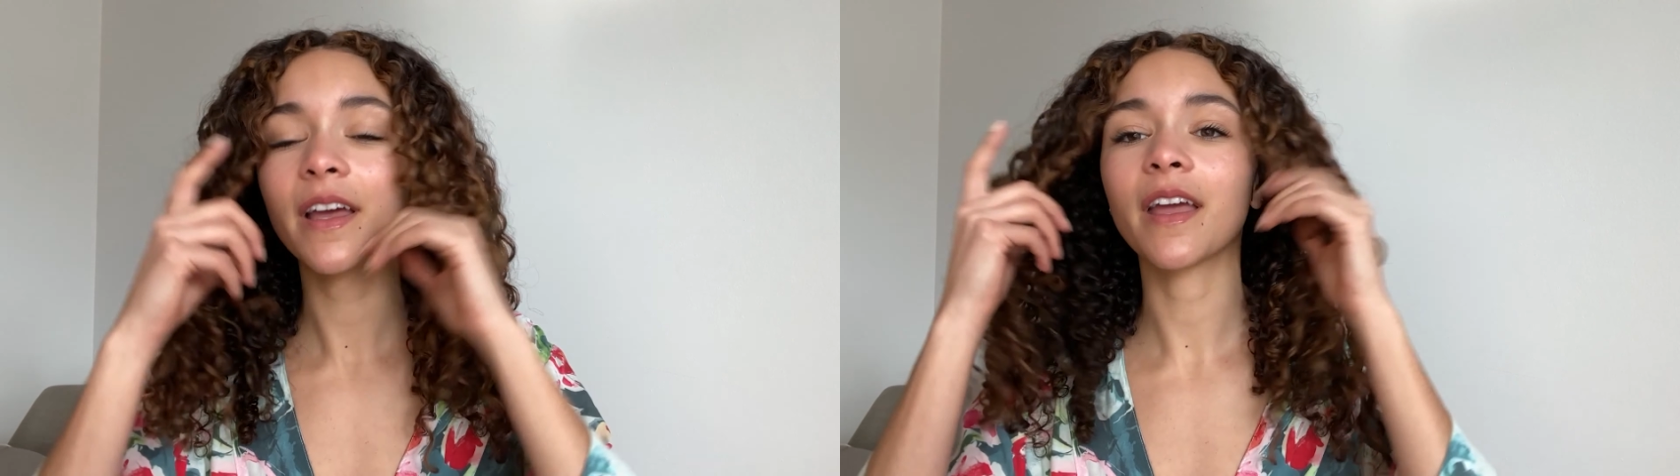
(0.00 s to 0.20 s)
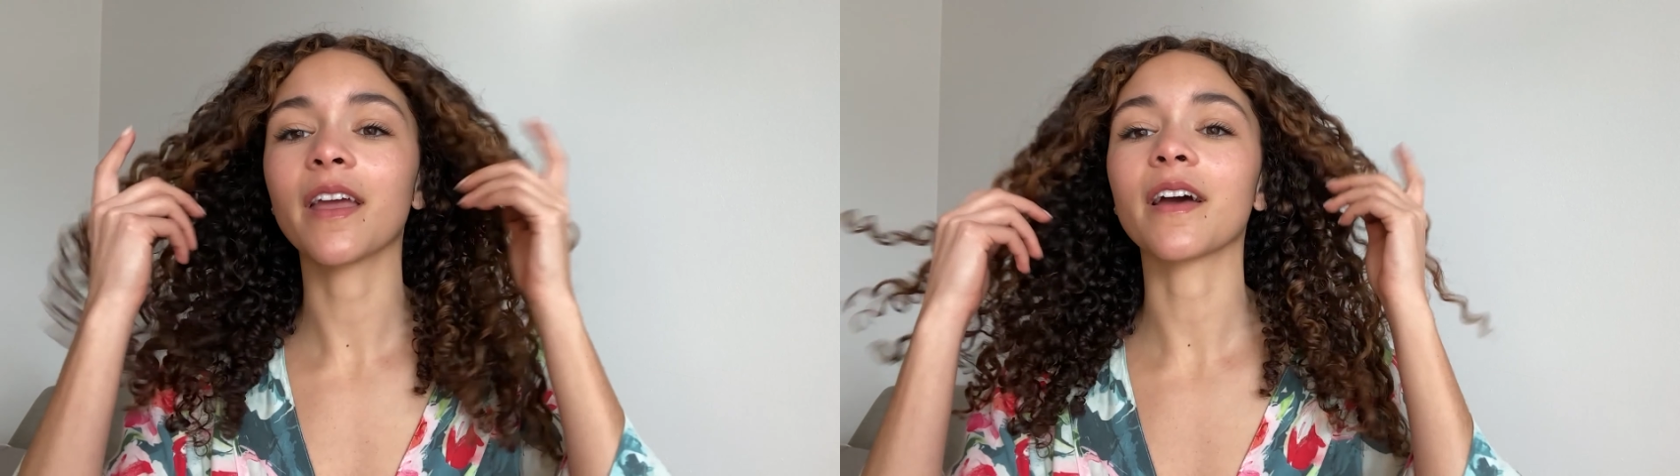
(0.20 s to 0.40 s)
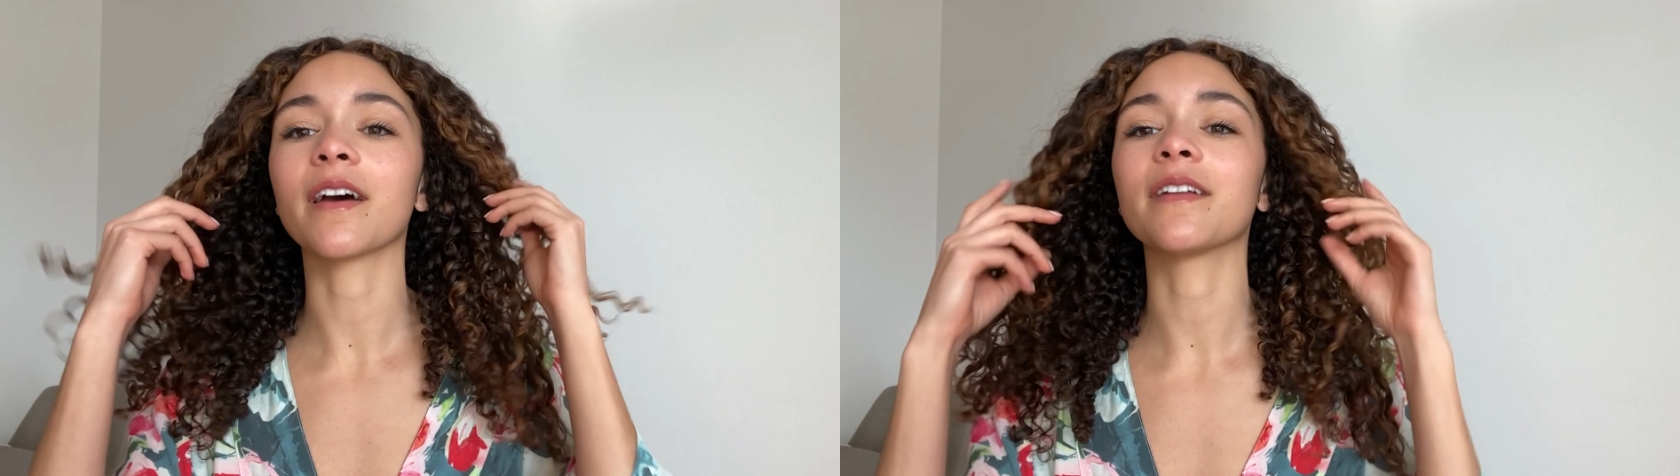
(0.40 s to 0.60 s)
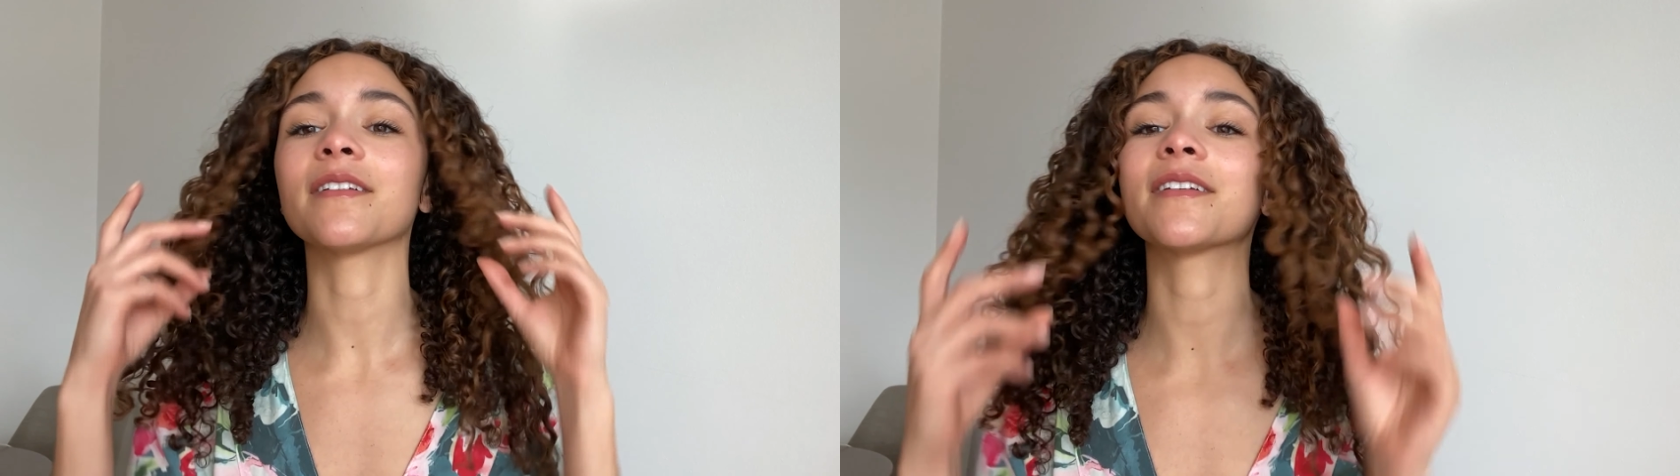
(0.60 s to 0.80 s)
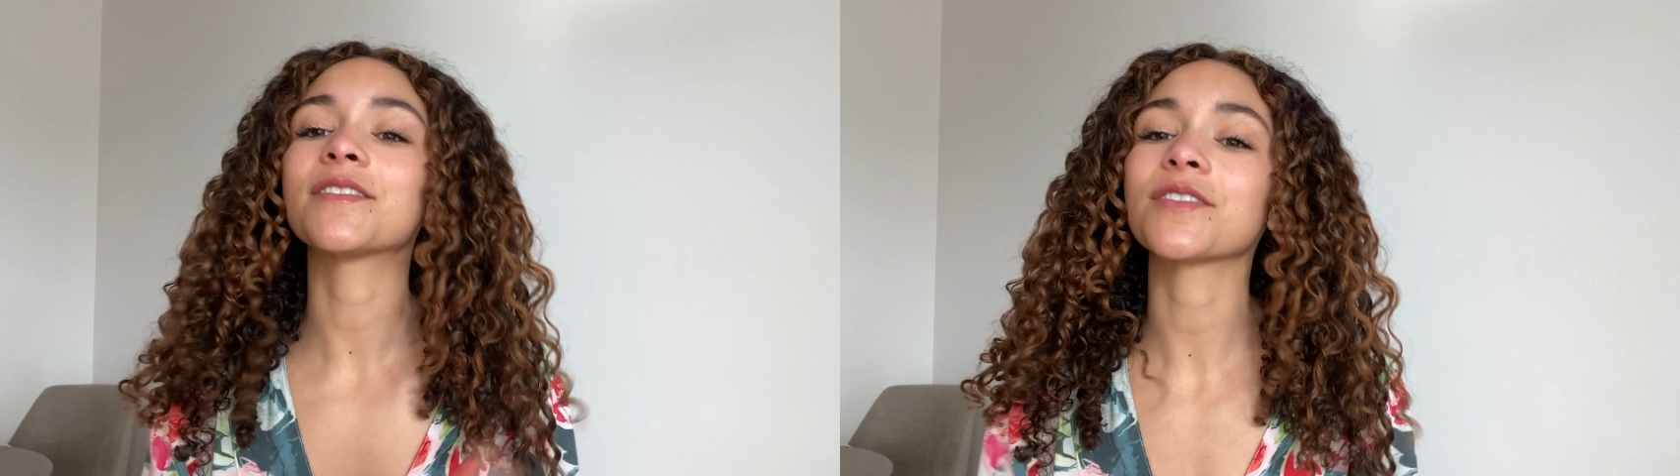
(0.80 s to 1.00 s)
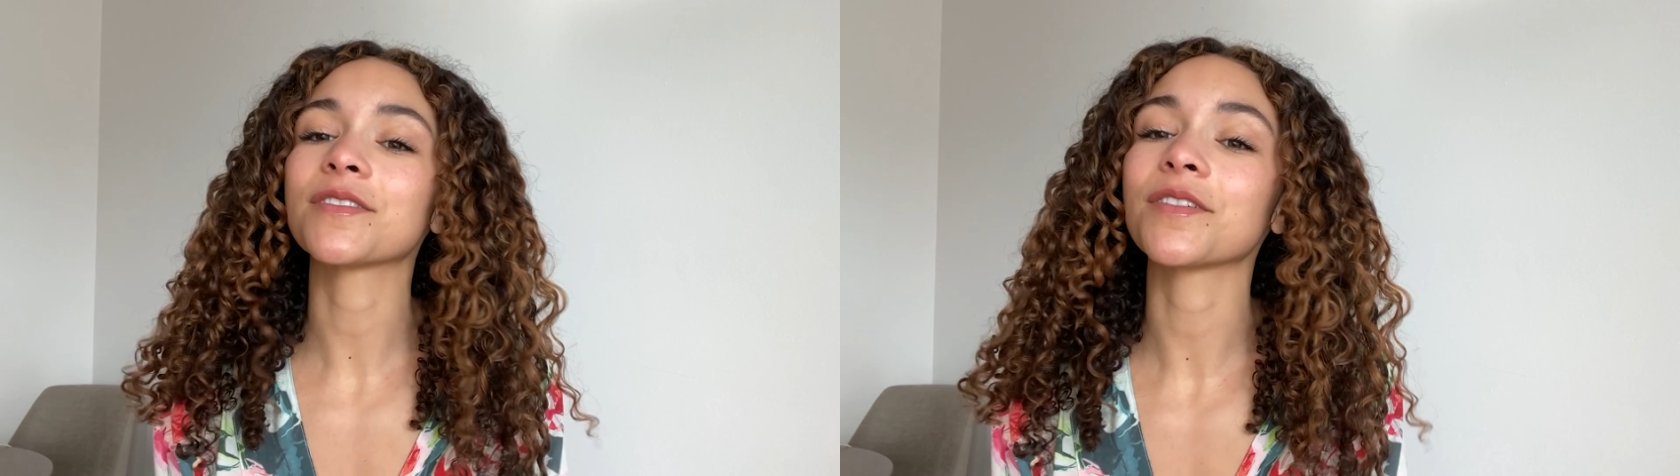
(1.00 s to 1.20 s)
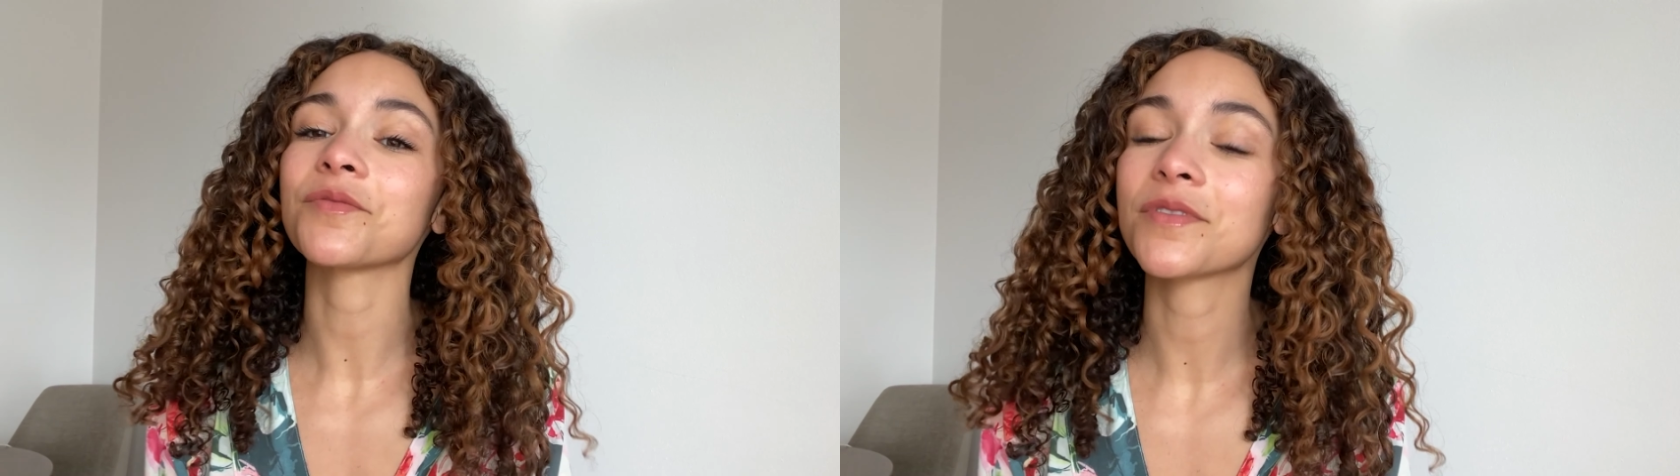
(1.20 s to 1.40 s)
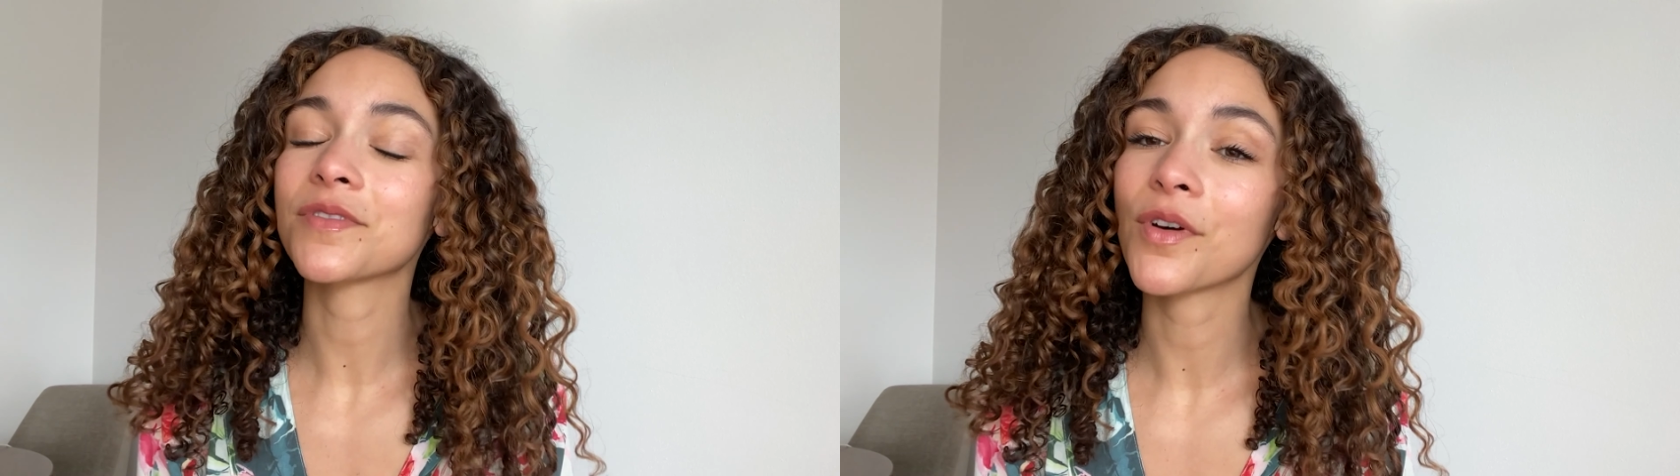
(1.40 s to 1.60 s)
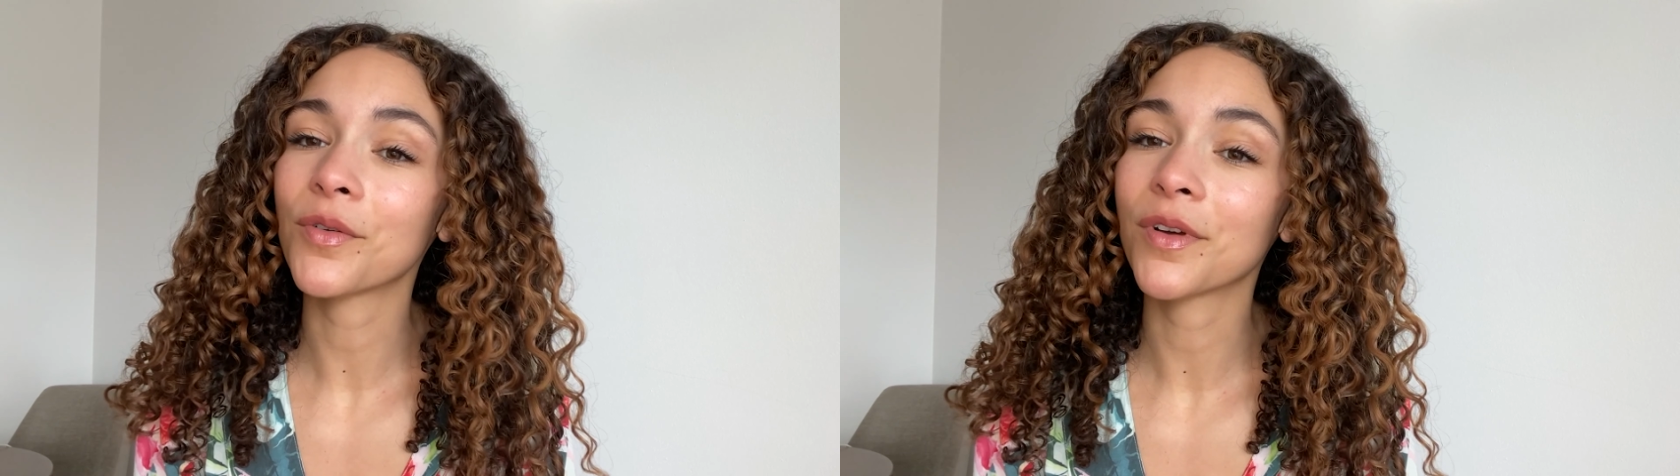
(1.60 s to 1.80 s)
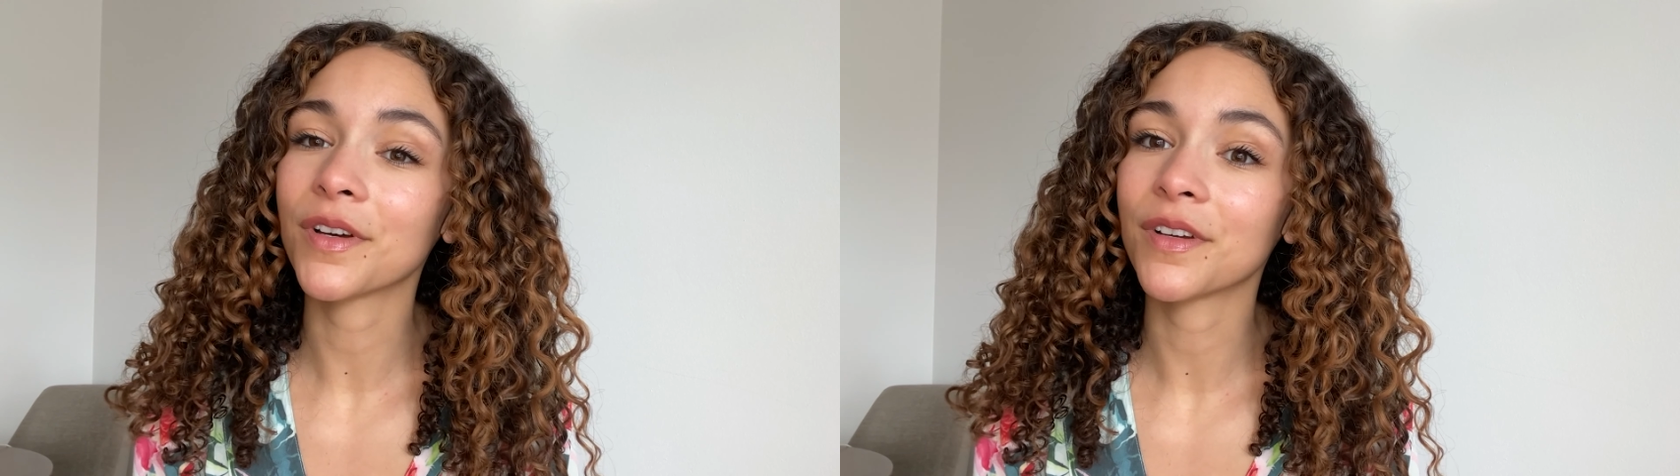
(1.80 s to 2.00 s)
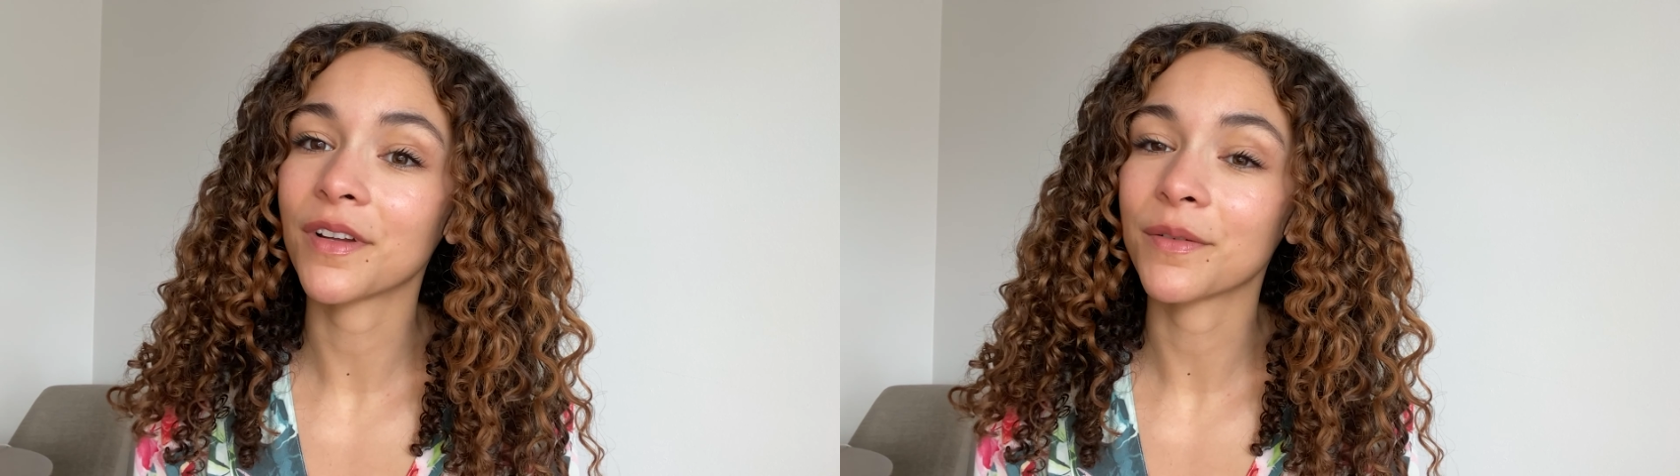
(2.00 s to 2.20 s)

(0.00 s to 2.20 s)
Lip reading: and it turned out so good.